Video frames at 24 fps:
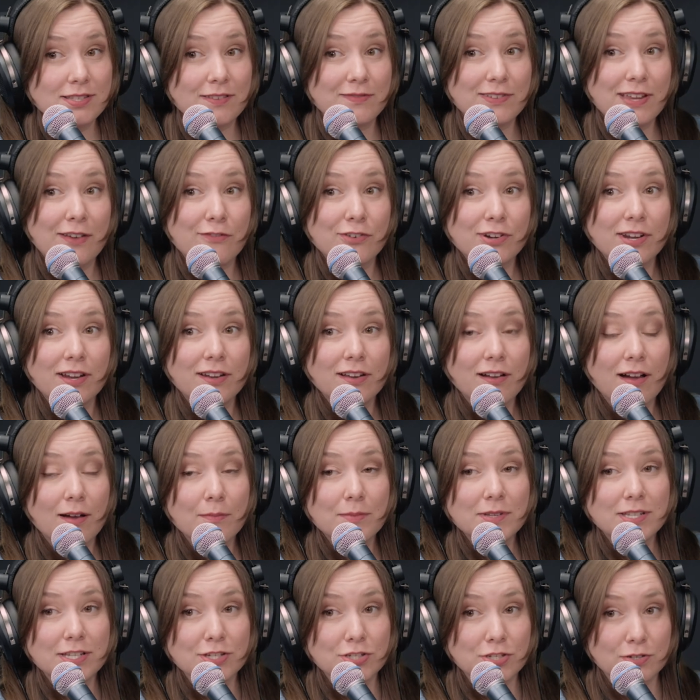I've never done a
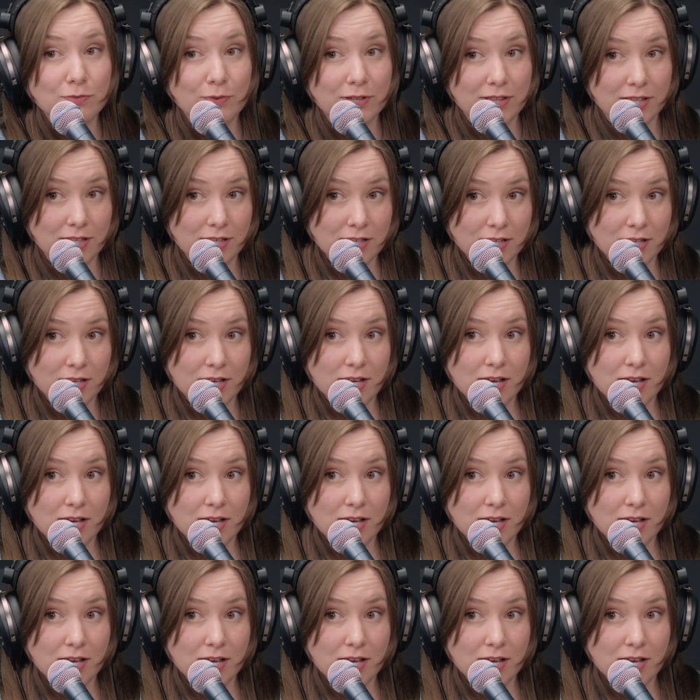competition with it.